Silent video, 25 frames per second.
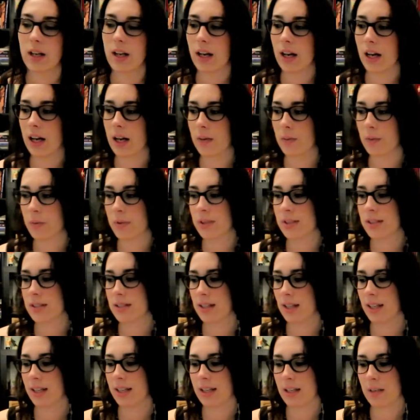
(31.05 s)
I was
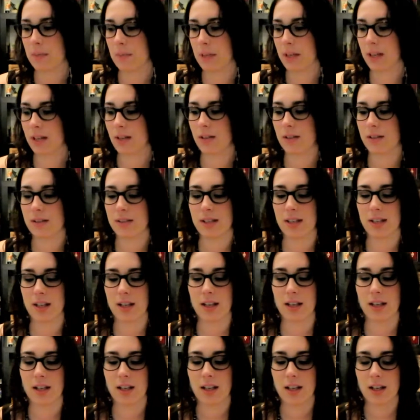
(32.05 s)
lying in bed all
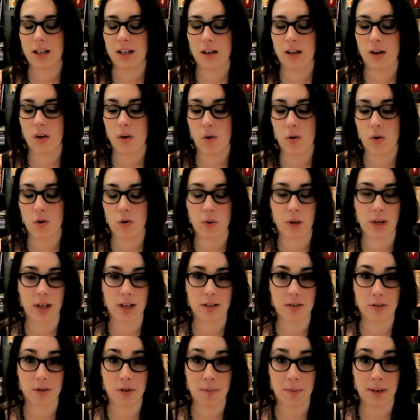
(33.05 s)
day or running
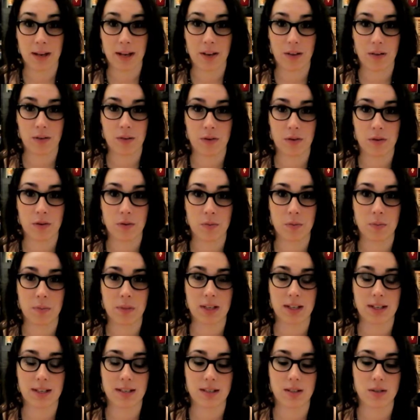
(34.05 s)
to the bathroom
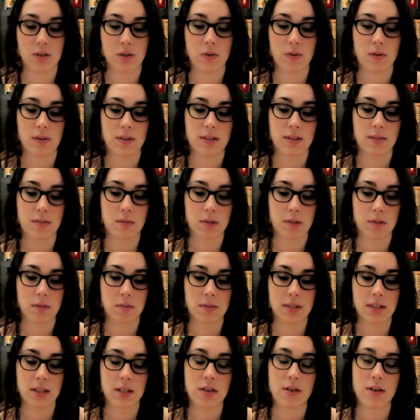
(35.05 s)
because two of the
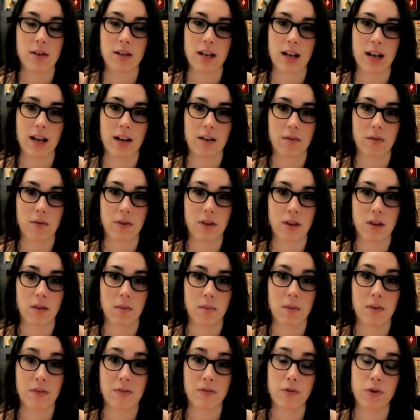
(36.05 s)
symptoms that you can have with the
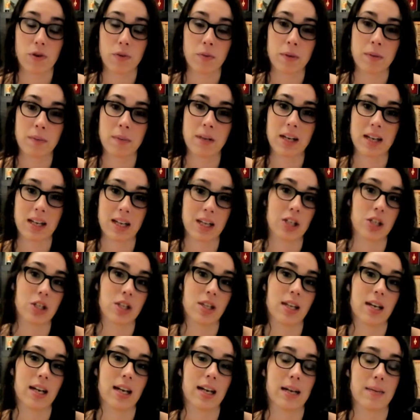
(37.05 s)
metformin medication
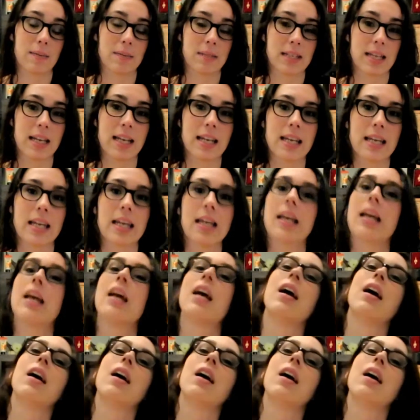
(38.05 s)
that I am taking